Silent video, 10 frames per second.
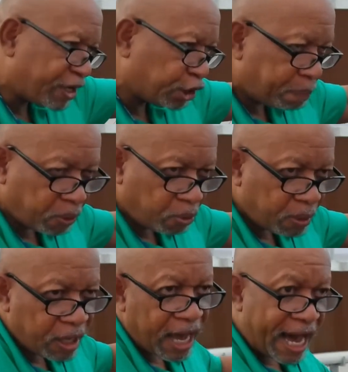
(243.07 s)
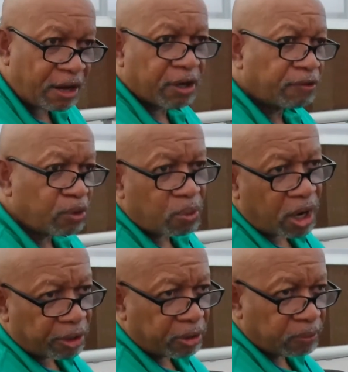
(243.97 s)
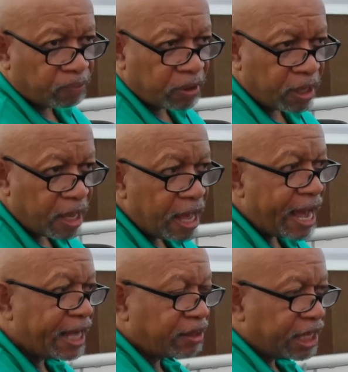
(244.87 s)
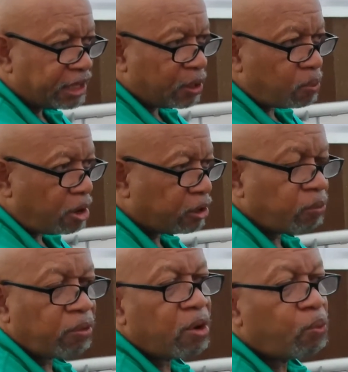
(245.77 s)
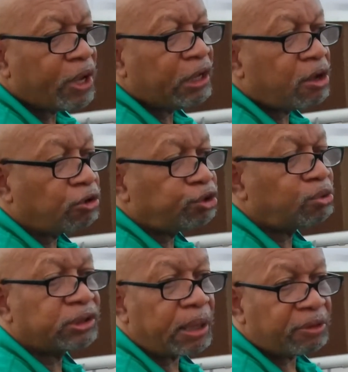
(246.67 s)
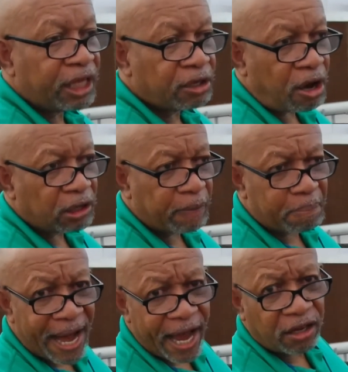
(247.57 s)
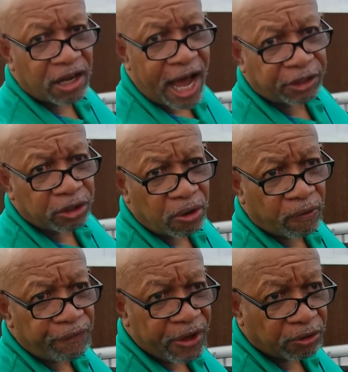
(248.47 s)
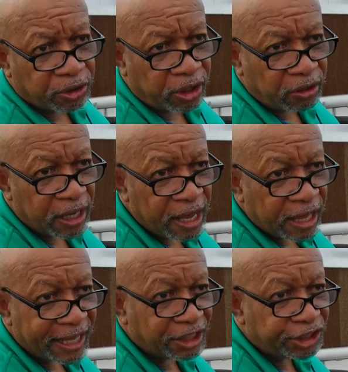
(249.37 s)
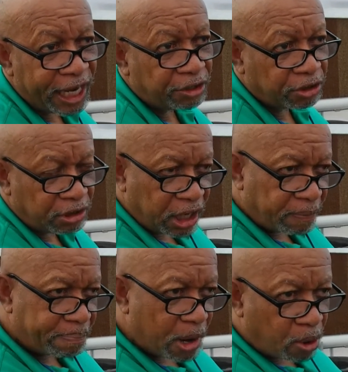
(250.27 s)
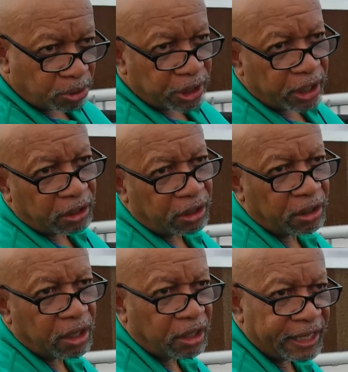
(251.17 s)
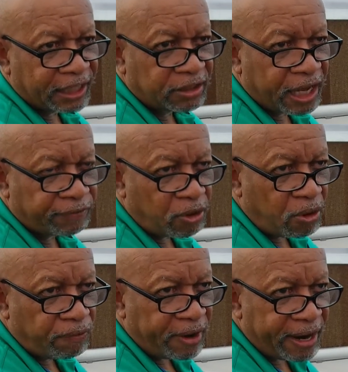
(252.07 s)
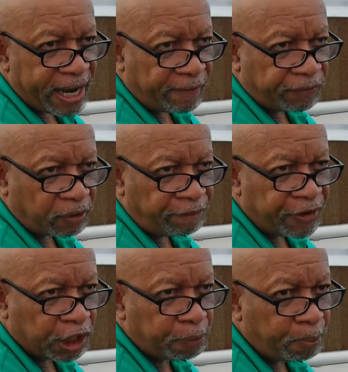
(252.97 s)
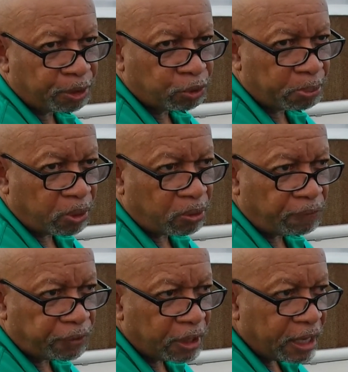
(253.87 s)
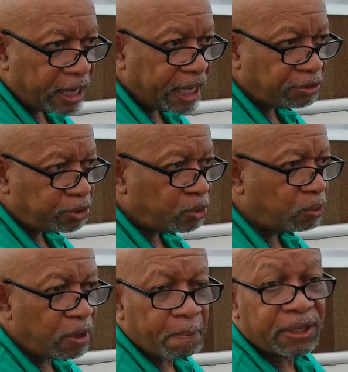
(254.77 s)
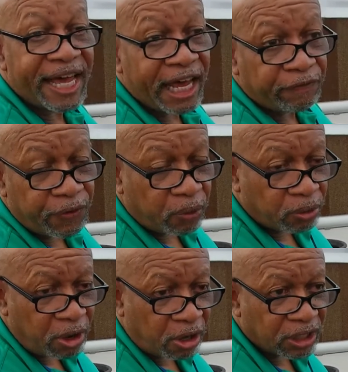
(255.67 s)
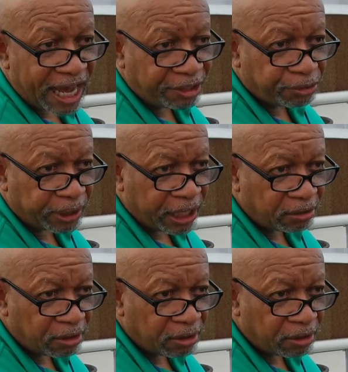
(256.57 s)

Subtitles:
fish poop out of the water, and then the water goes through something called a biological filter that changes the ammonia that's left over after the fish poop is removed into plant food called nitrate,